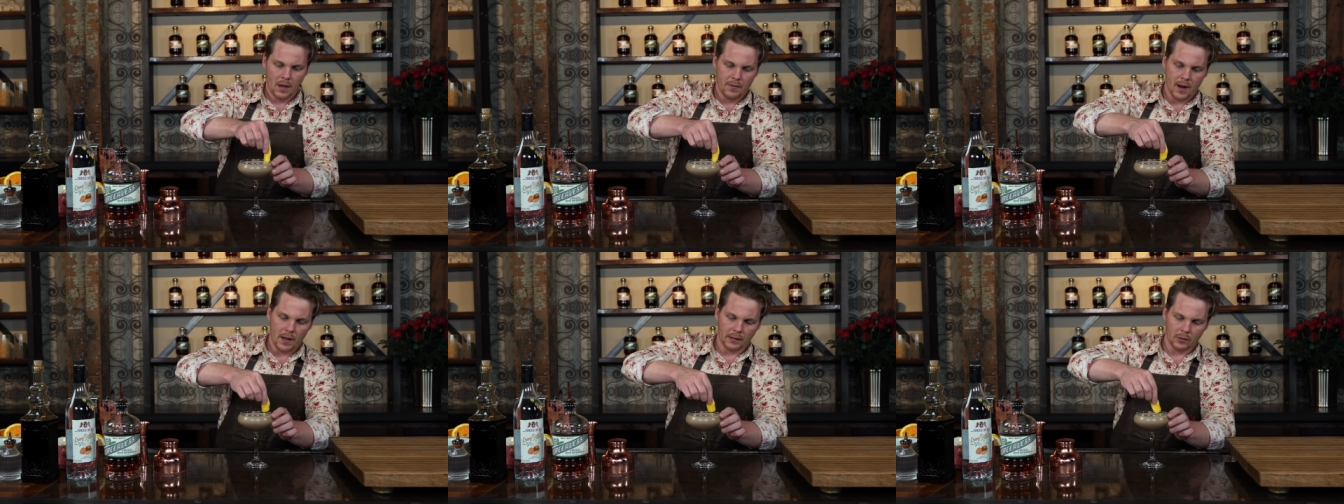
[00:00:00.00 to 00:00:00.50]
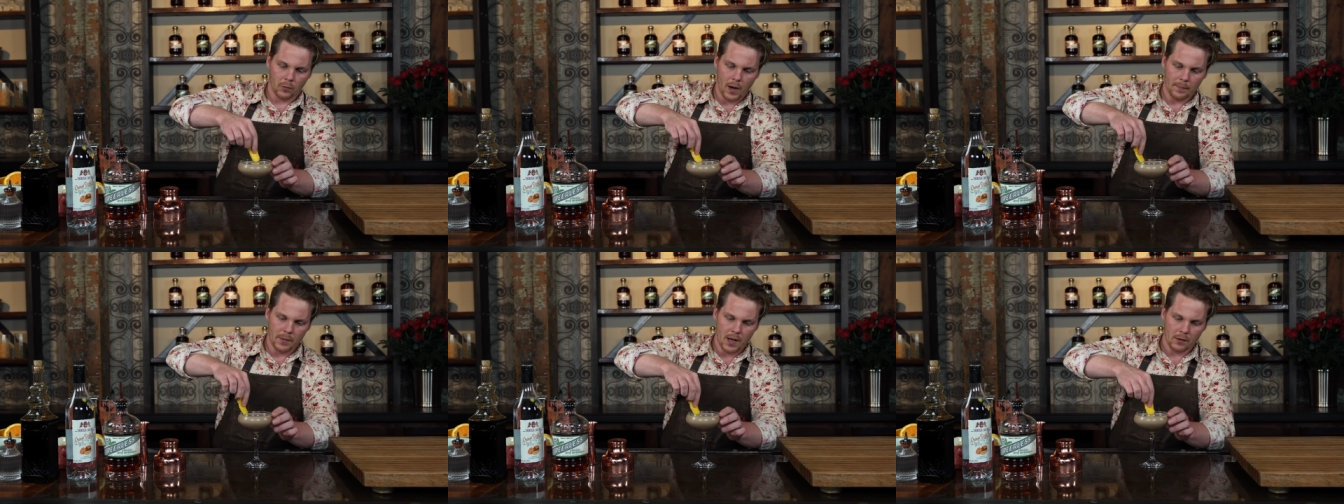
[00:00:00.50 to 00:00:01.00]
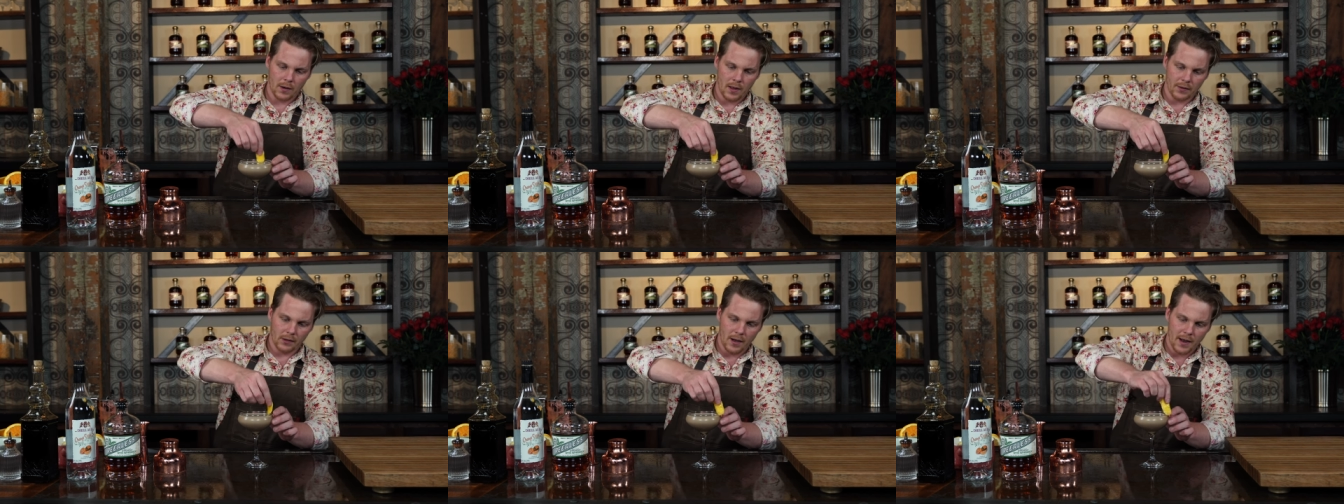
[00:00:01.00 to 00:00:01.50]
Now I like to wipe that around the
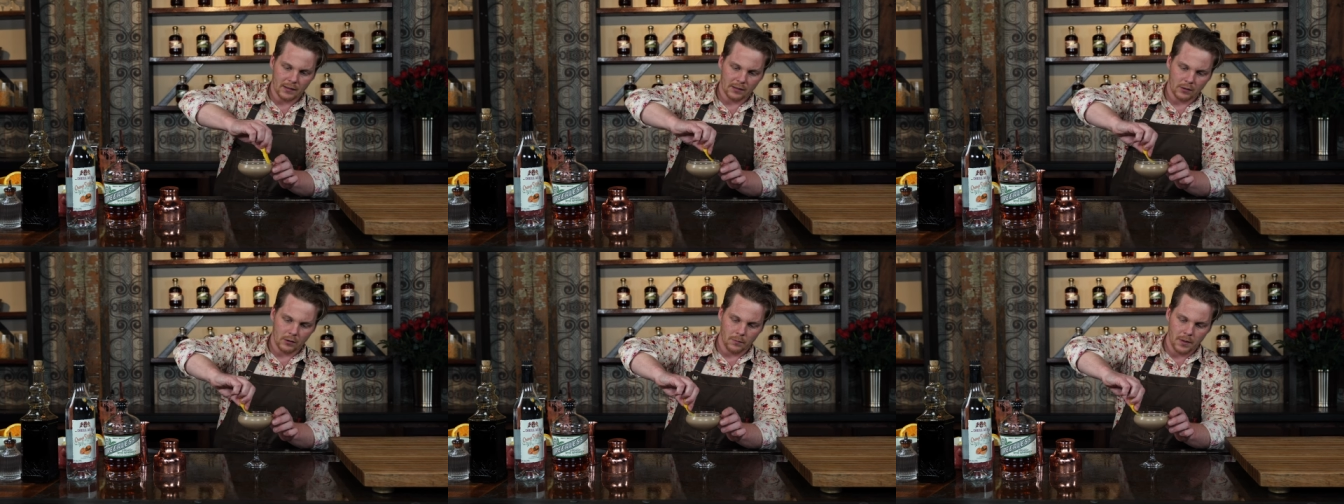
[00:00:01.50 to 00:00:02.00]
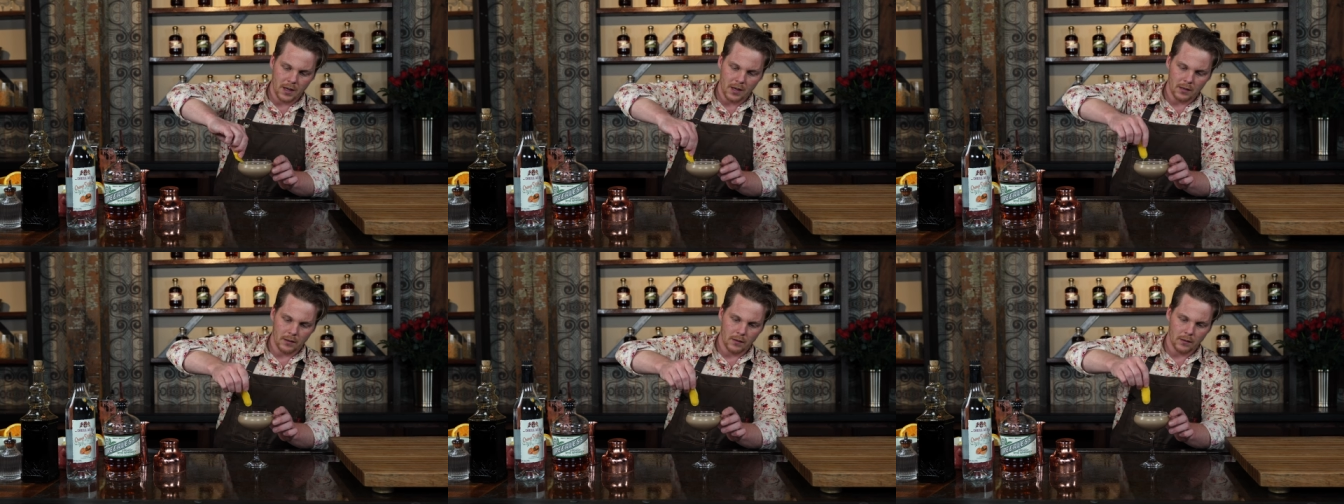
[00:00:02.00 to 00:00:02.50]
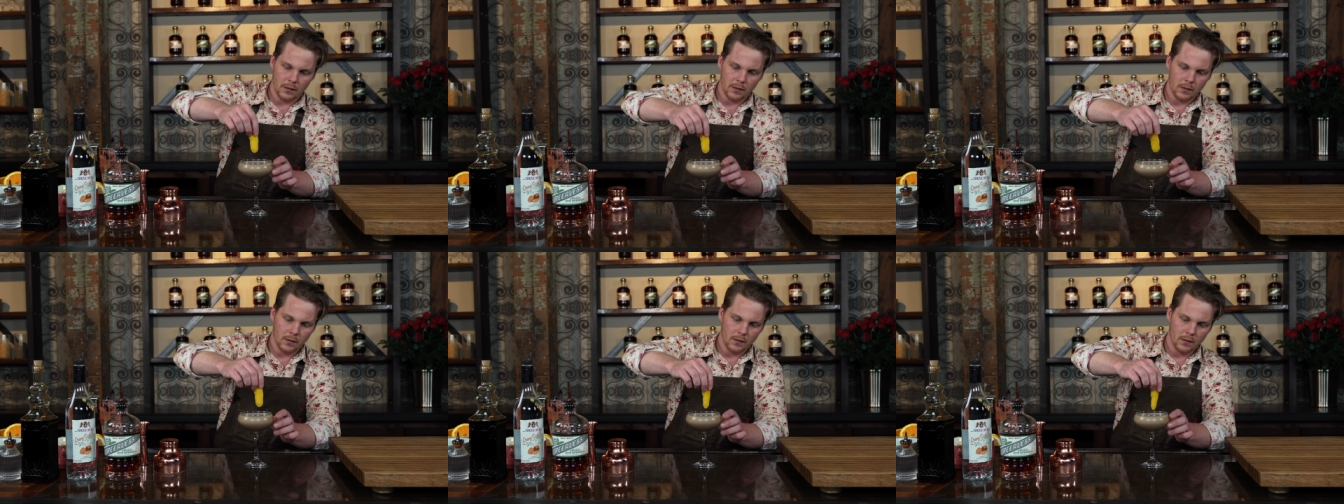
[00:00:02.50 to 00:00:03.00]
glass a little bit
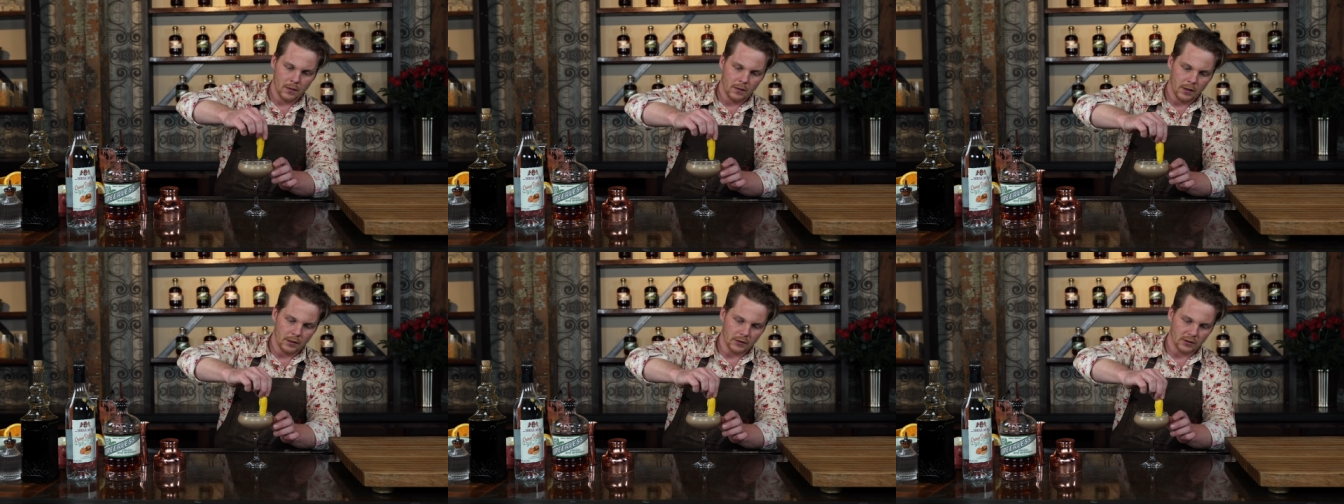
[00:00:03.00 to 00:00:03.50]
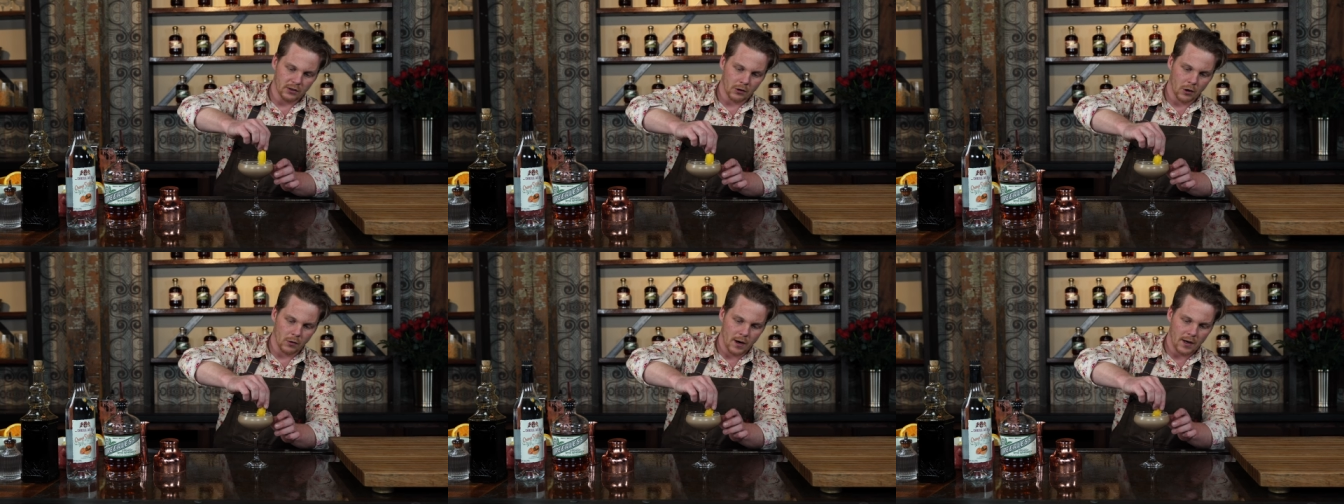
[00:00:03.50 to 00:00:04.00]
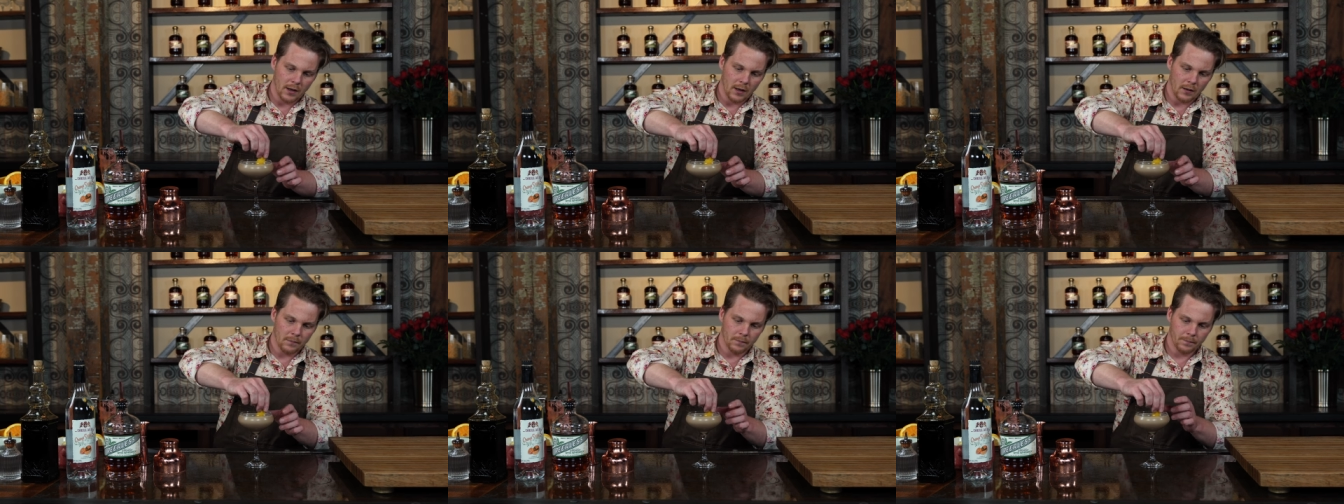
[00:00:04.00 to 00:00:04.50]
and just throw right in